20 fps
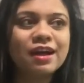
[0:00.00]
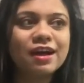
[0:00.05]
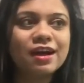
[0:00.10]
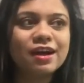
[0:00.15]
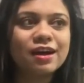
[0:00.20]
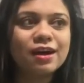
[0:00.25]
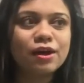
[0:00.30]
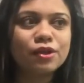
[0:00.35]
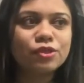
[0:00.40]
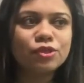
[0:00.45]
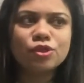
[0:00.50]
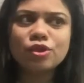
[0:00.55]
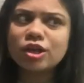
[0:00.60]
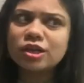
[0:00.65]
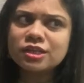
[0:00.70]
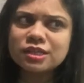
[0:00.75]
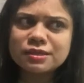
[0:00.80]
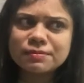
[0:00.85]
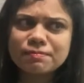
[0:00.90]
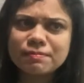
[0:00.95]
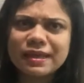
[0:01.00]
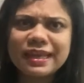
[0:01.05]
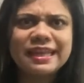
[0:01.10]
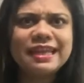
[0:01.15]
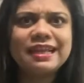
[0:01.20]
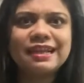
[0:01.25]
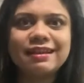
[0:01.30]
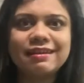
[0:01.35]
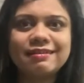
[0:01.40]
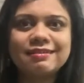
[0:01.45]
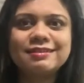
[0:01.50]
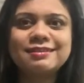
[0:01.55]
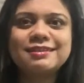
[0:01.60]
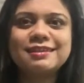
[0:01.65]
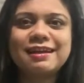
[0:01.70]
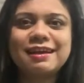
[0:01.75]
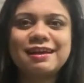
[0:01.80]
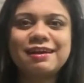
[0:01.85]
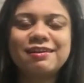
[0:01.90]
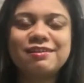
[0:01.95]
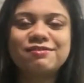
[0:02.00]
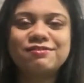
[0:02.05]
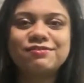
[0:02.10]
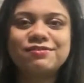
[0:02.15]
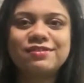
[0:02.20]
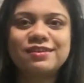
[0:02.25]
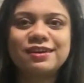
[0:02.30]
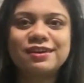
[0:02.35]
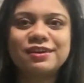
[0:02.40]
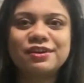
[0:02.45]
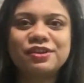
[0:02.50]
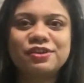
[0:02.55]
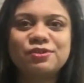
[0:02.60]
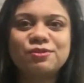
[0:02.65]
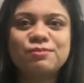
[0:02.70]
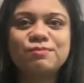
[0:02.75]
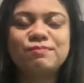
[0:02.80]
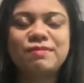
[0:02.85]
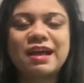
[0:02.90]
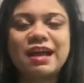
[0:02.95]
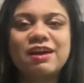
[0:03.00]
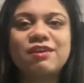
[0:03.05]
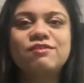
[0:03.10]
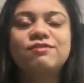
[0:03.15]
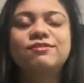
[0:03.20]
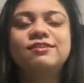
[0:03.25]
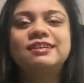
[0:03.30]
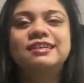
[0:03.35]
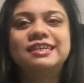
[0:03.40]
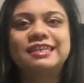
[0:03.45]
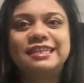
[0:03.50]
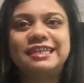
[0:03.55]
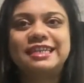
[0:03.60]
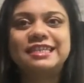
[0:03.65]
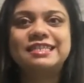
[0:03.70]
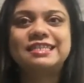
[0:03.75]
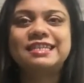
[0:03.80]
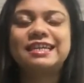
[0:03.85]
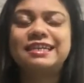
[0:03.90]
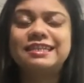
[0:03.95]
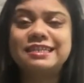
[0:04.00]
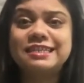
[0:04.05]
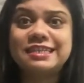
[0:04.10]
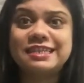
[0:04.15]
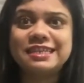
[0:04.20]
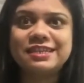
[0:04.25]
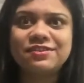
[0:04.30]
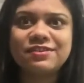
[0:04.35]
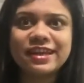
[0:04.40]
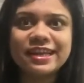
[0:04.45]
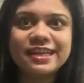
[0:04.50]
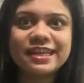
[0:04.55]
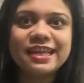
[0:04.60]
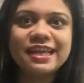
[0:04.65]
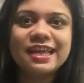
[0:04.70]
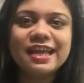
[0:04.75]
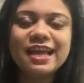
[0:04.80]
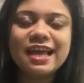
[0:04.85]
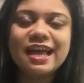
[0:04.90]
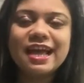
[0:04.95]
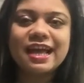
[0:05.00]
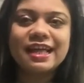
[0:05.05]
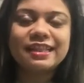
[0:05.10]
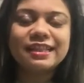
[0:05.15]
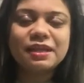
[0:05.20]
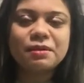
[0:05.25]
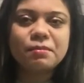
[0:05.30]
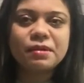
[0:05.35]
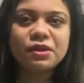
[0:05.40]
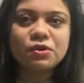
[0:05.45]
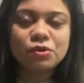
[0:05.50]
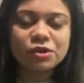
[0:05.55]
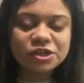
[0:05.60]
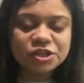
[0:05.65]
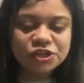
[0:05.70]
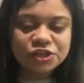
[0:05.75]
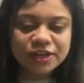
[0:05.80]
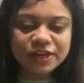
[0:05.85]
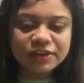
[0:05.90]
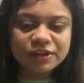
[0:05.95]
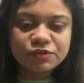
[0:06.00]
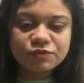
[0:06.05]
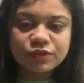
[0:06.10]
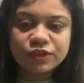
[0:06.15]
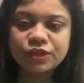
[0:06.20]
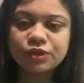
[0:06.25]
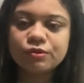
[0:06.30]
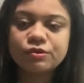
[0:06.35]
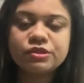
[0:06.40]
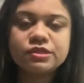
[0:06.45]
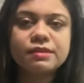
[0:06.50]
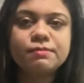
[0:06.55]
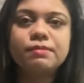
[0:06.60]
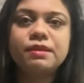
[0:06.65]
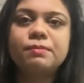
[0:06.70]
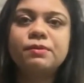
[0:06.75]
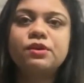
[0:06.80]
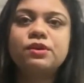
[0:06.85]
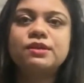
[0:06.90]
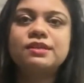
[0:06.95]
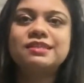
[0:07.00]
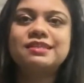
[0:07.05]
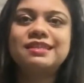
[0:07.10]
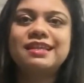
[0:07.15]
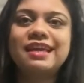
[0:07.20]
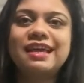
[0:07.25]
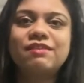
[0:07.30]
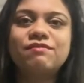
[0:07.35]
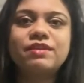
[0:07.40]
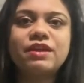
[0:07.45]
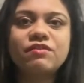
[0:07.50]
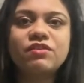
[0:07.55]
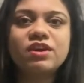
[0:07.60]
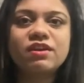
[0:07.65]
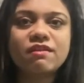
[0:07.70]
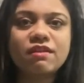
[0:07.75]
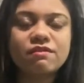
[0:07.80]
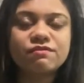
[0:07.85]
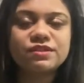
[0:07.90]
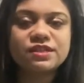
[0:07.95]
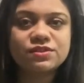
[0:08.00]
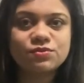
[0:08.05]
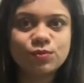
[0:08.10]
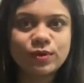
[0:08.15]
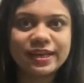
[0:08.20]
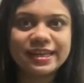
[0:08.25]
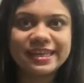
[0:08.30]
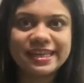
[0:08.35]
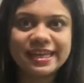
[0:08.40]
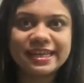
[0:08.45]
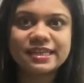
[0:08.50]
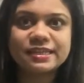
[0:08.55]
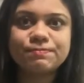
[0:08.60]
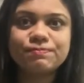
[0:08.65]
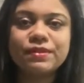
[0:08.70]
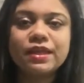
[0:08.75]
Not many clients have a content style sheet ready, and they may not share it with you simply because they have never crafted one yet.